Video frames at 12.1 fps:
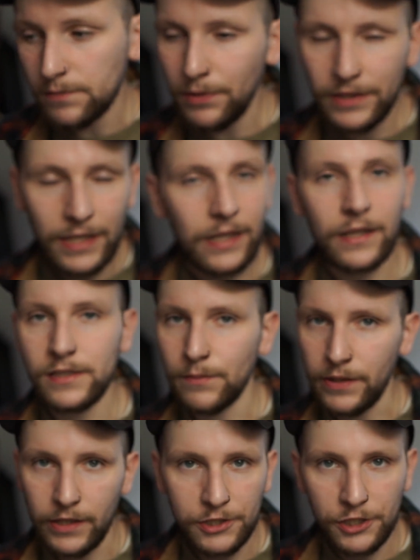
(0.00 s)
but that doesn't
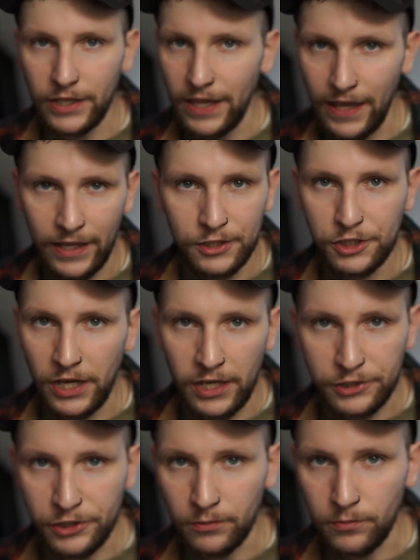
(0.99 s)
mean that you can't
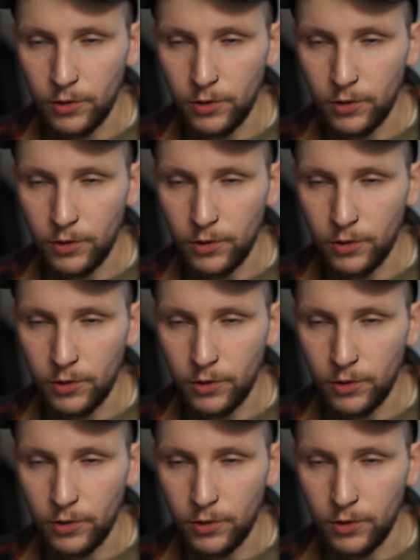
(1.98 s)
change them.